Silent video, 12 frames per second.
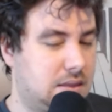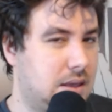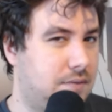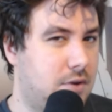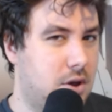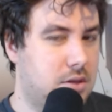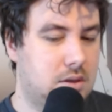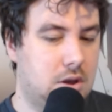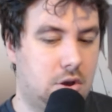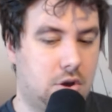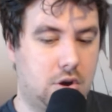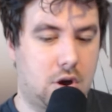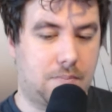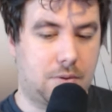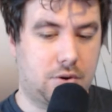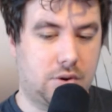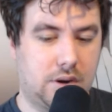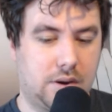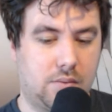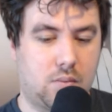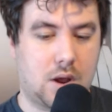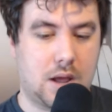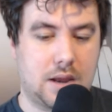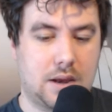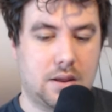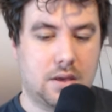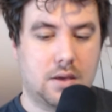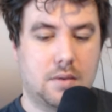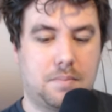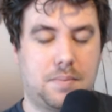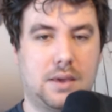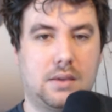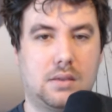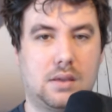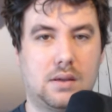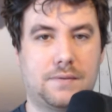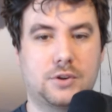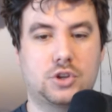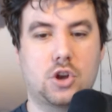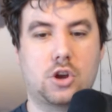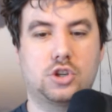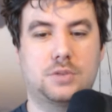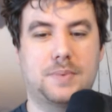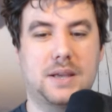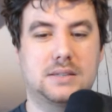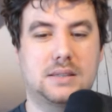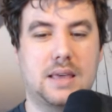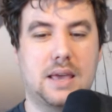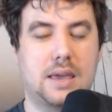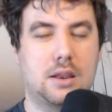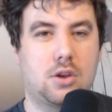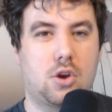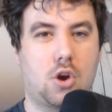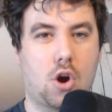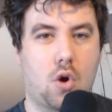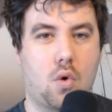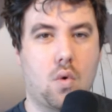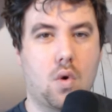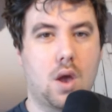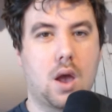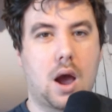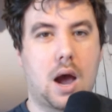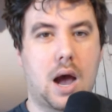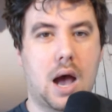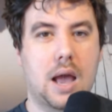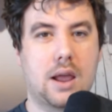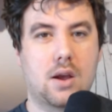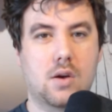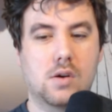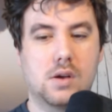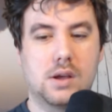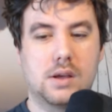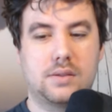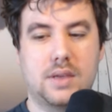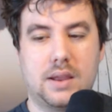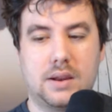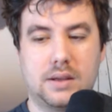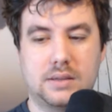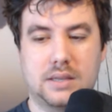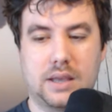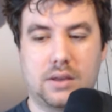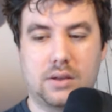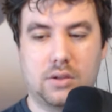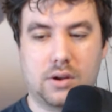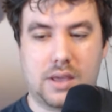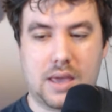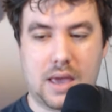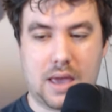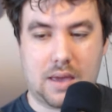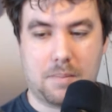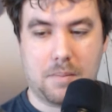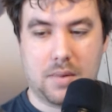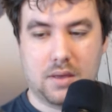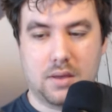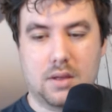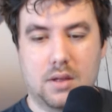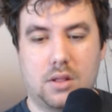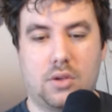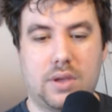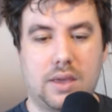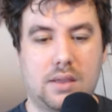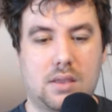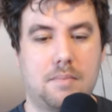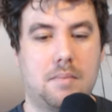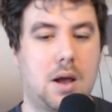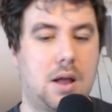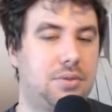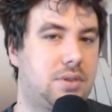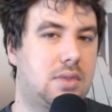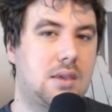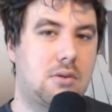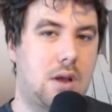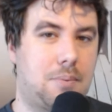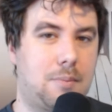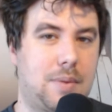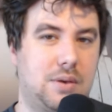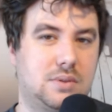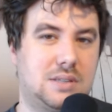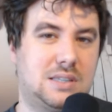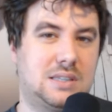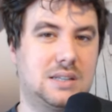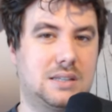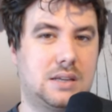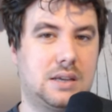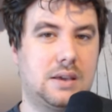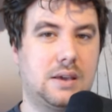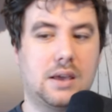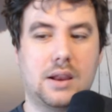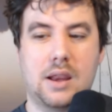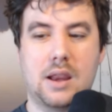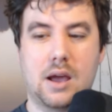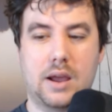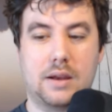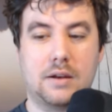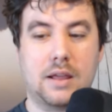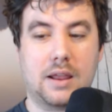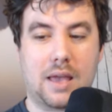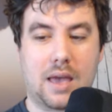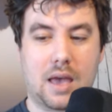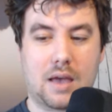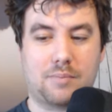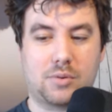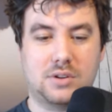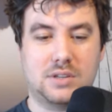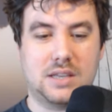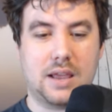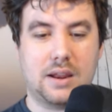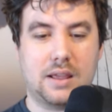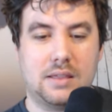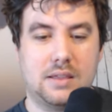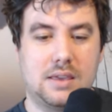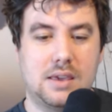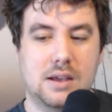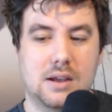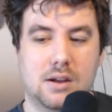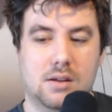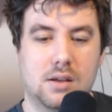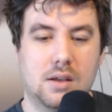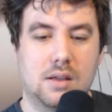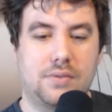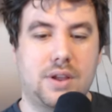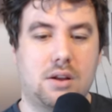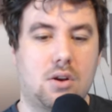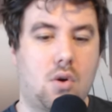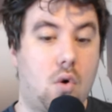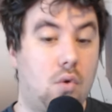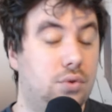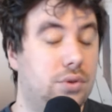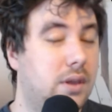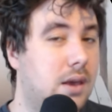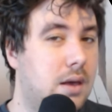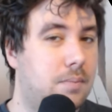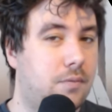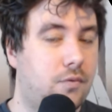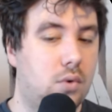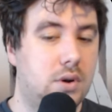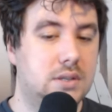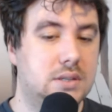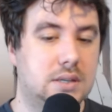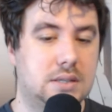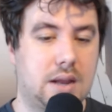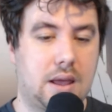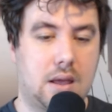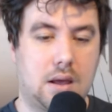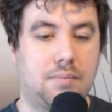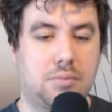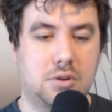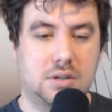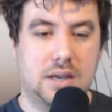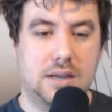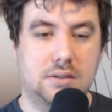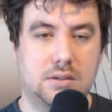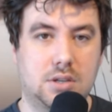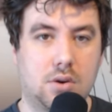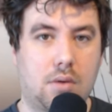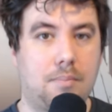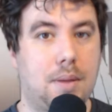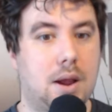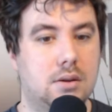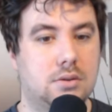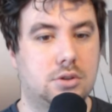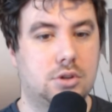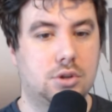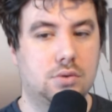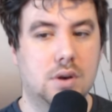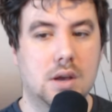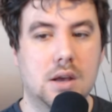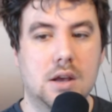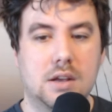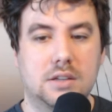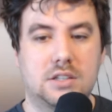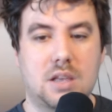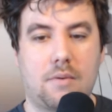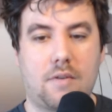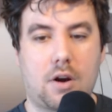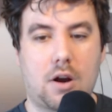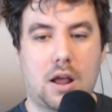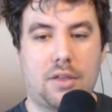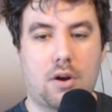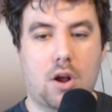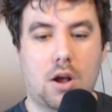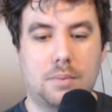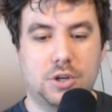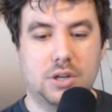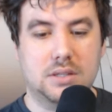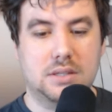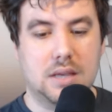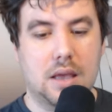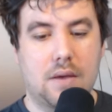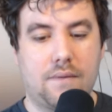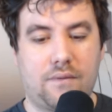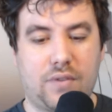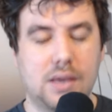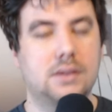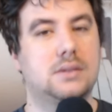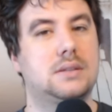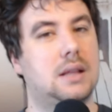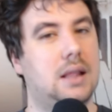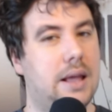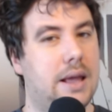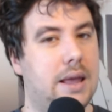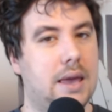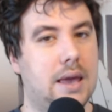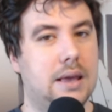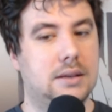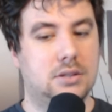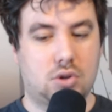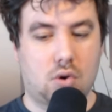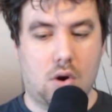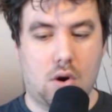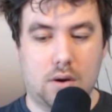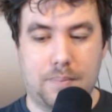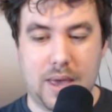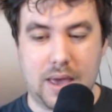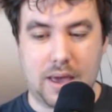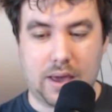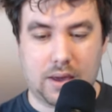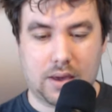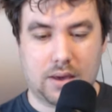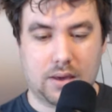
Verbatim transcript: they've got a good opportunity to run. Being in the infrastructure space, they can go higher than a singular game. Looking at the month, they're up about 69.5%, and the year, they're only up 46.5%. So, compared to some of our other options, feels like a strong pick.